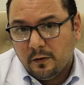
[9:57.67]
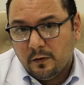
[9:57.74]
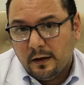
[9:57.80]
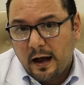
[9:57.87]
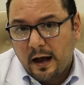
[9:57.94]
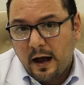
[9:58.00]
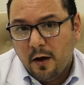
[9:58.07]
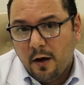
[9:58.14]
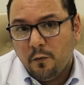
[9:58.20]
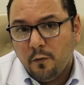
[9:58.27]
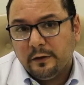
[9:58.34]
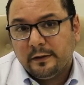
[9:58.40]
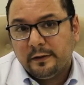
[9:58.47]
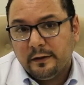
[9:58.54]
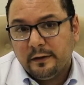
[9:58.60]
how we
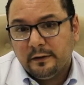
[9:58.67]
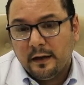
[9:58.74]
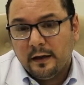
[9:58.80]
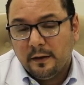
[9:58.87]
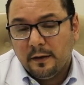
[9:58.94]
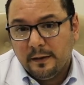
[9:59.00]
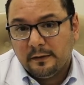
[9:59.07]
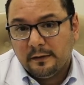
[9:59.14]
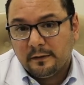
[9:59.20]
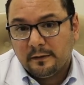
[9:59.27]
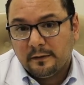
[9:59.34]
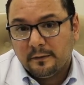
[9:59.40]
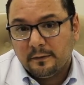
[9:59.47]
screen diabetes,